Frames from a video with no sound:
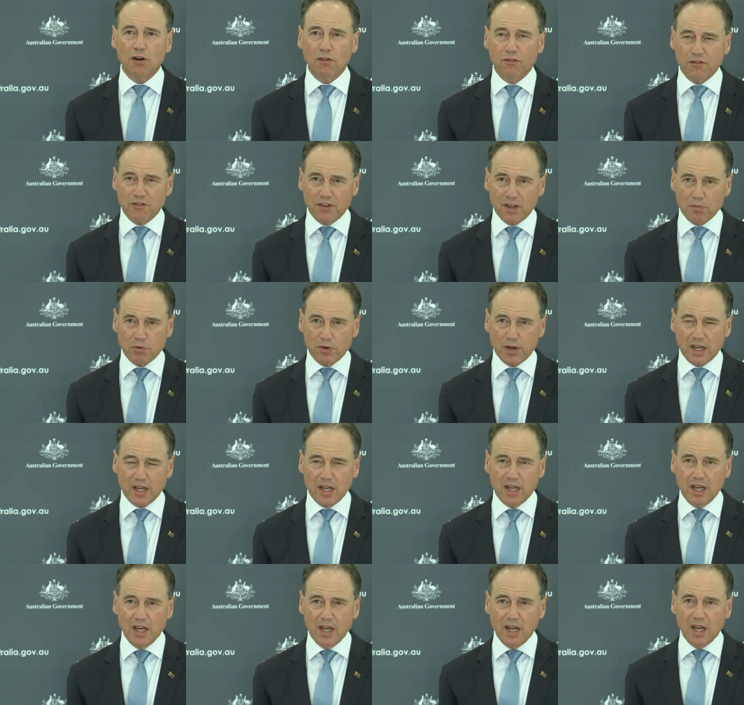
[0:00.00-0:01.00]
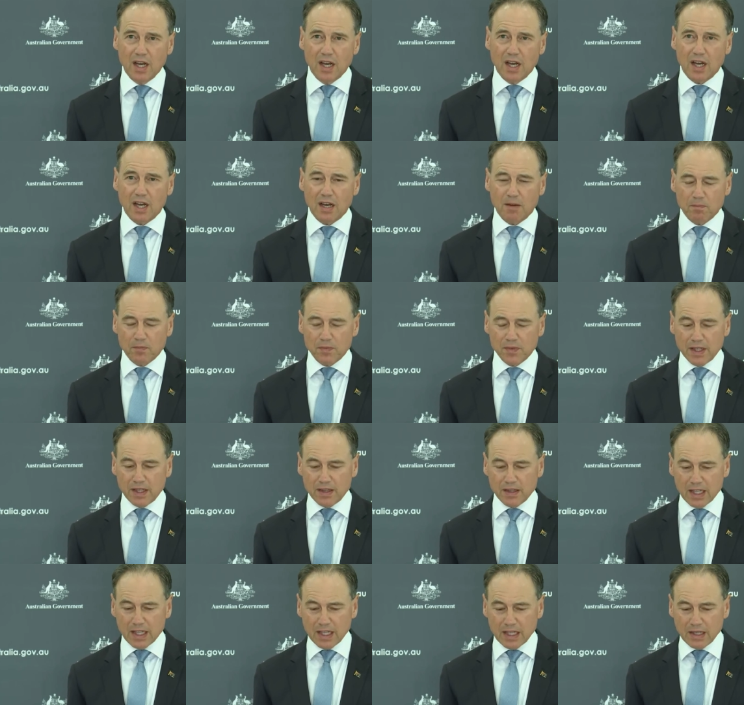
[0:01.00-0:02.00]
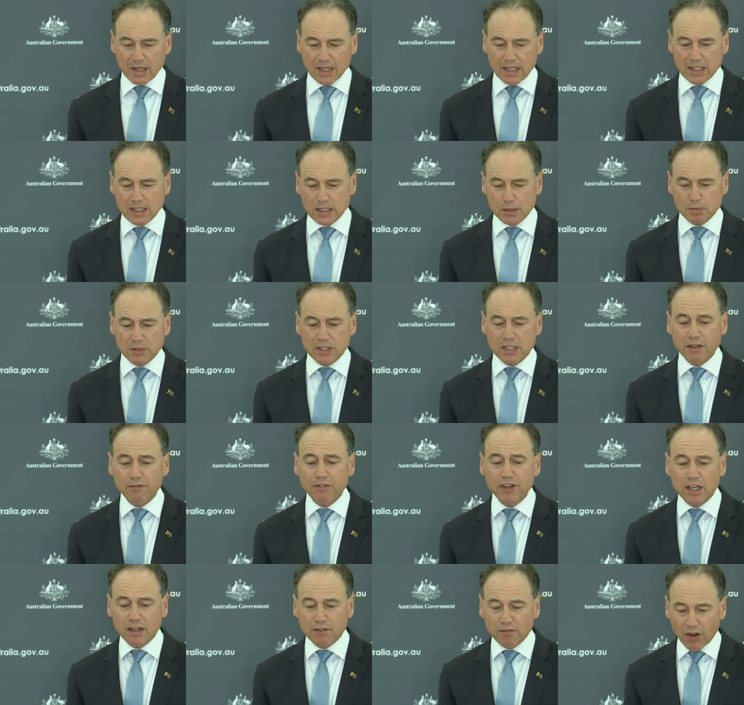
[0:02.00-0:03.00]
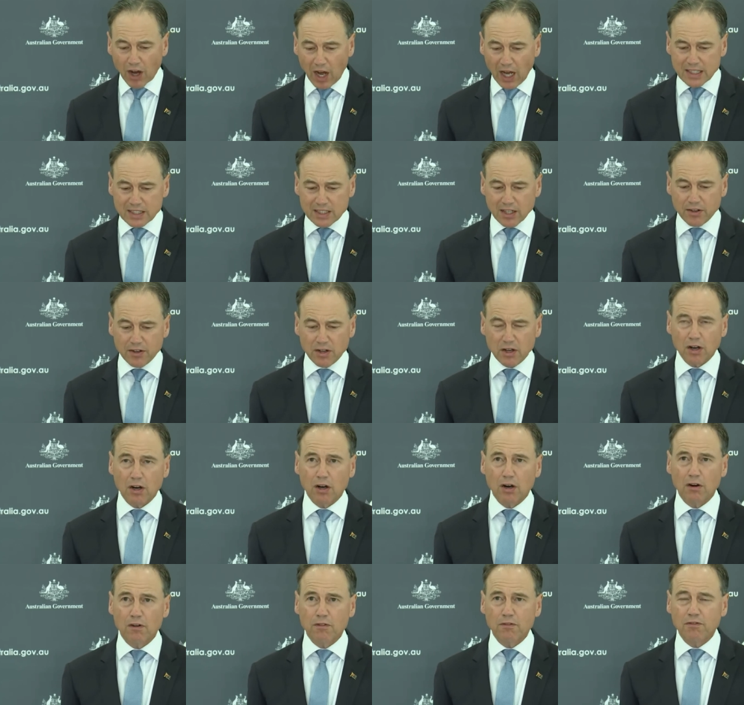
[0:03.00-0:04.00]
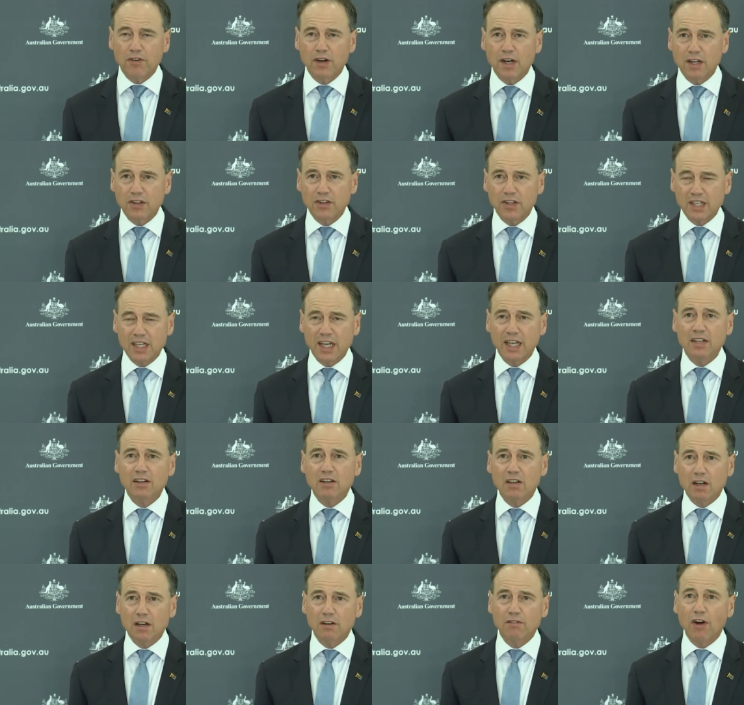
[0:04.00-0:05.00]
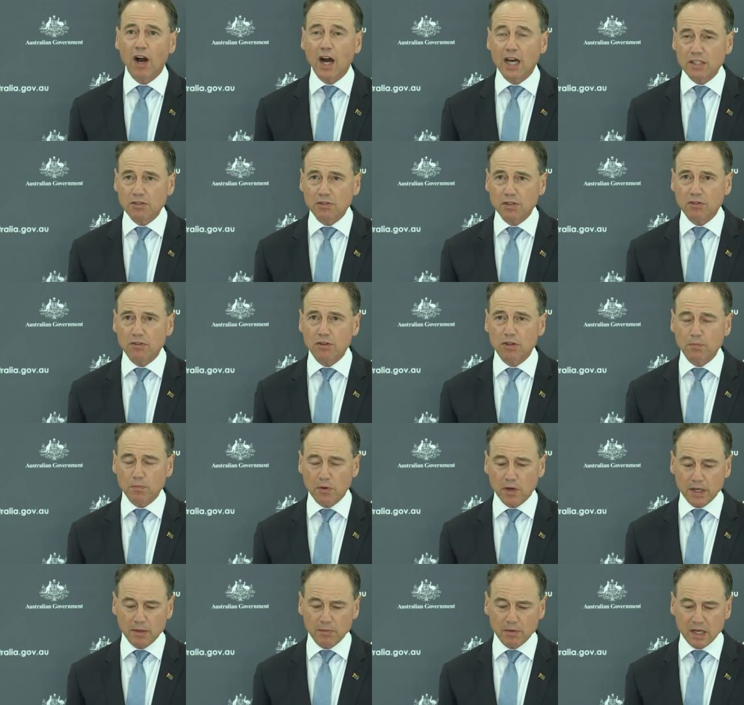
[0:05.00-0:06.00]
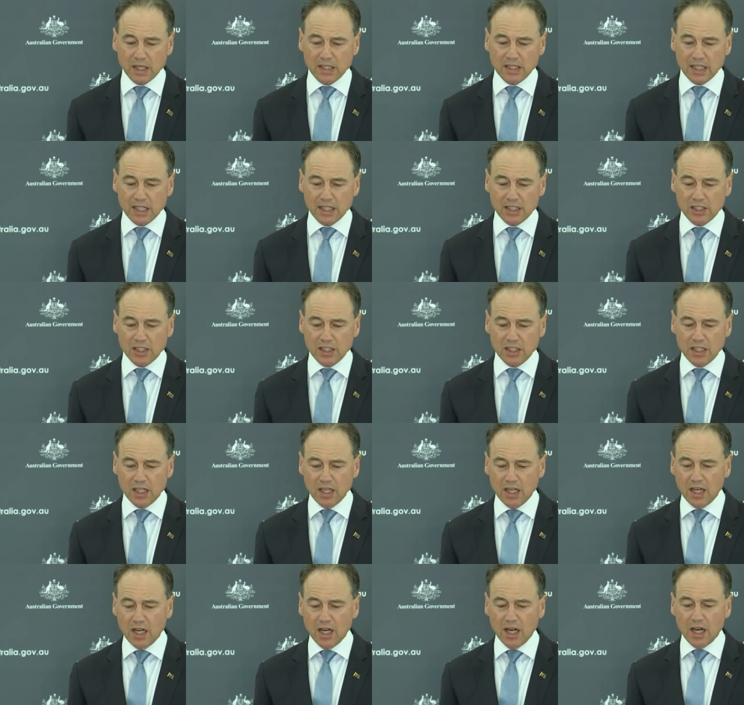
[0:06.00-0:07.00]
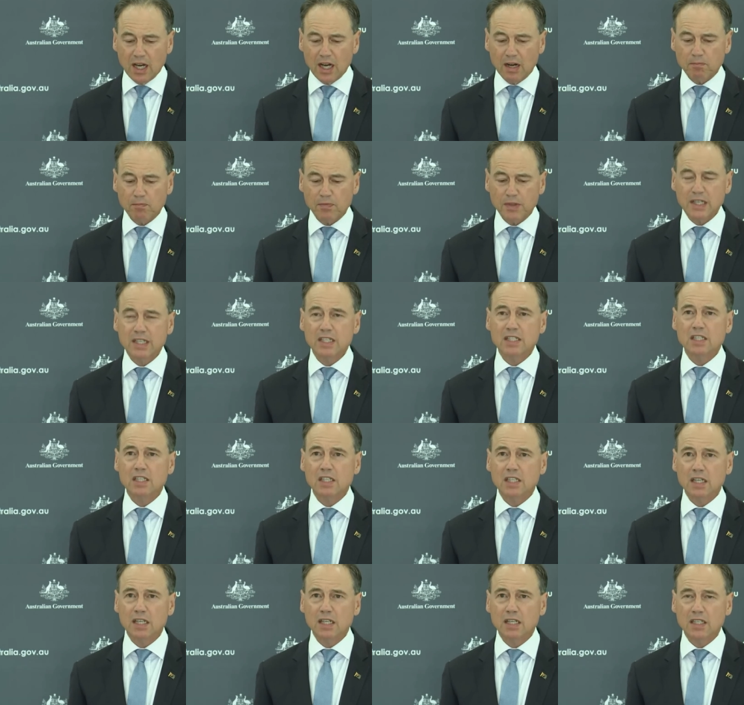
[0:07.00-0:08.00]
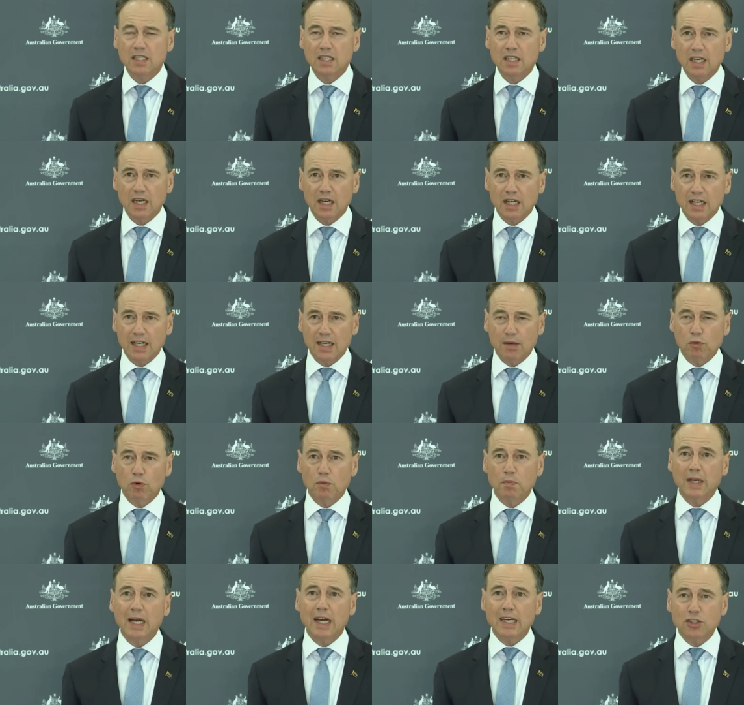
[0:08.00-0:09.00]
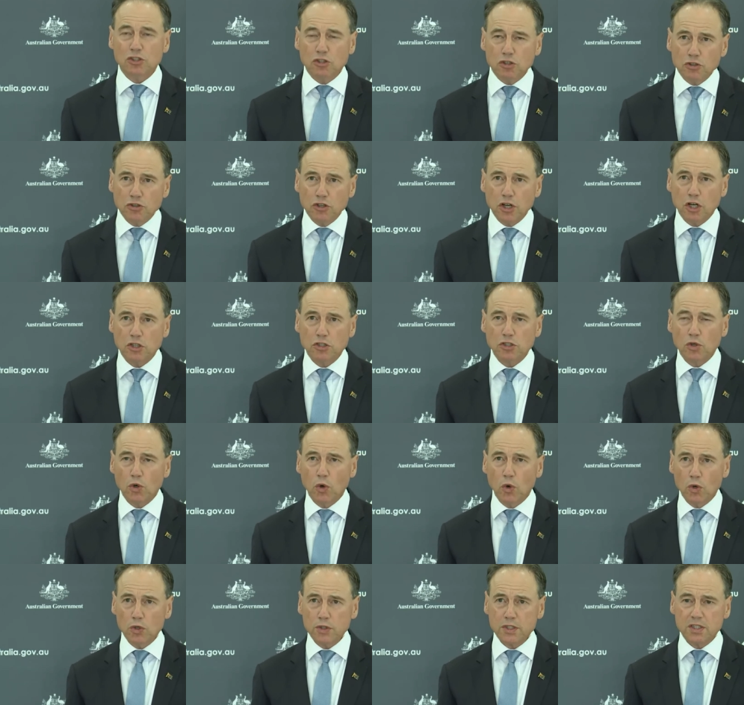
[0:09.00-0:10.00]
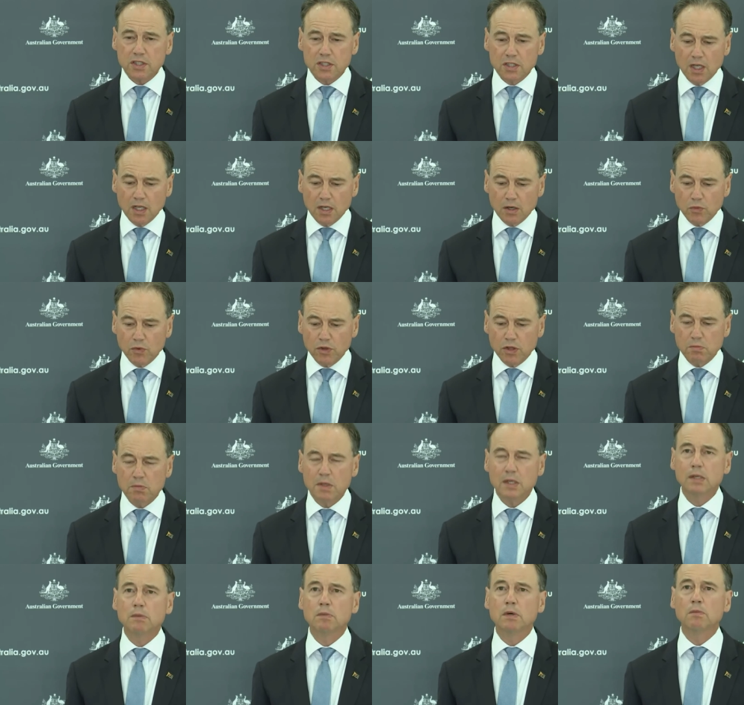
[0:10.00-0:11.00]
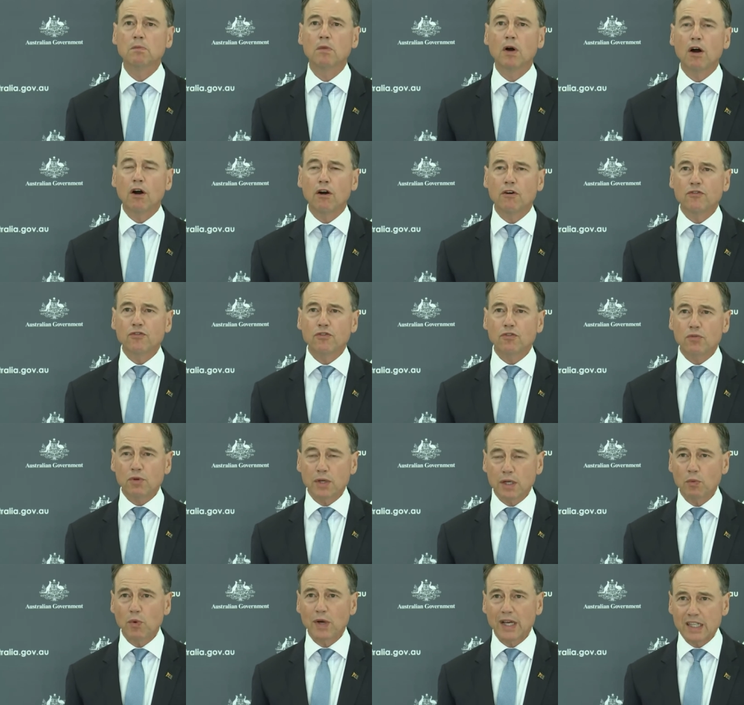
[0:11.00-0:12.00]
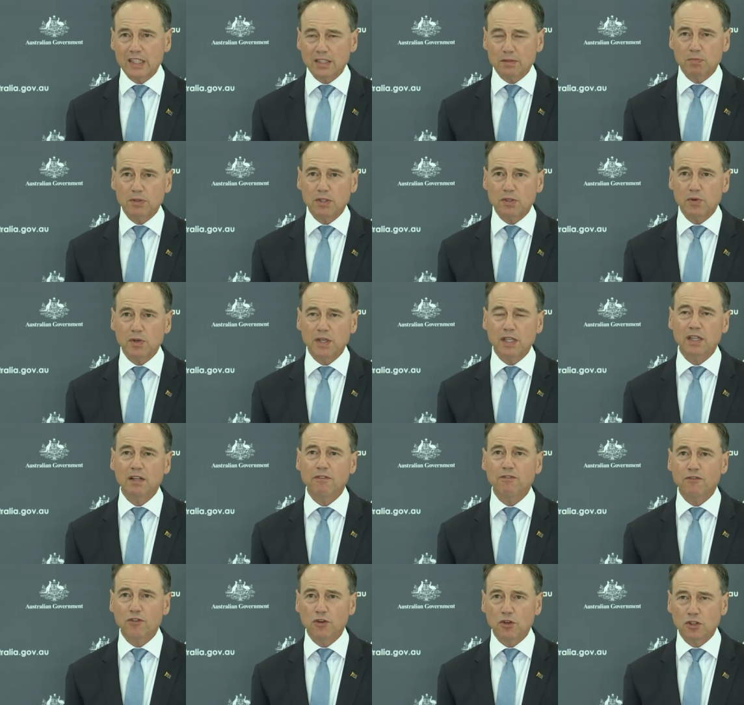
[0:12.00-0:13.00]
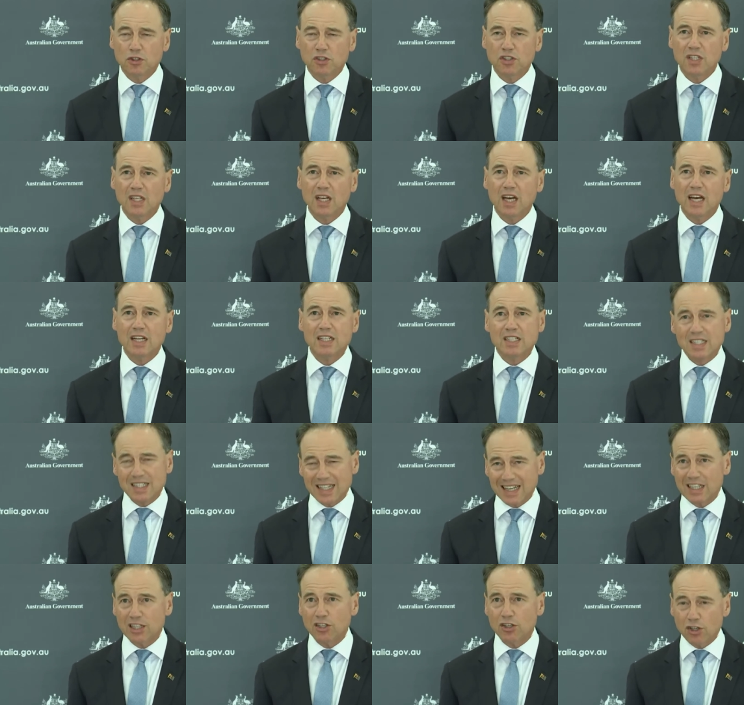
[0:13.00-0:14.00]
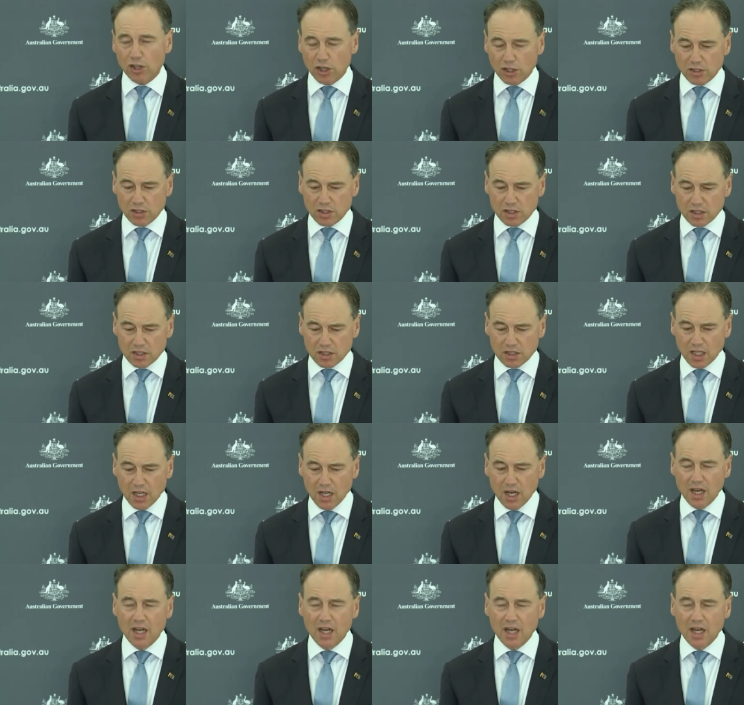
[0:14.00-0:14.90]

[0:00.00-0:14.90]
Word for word: of February. The specific advice of the Technical Advisory Group on immunisation is that it will be a two-dose course with a minimum of 3 weeks between the first and second doses.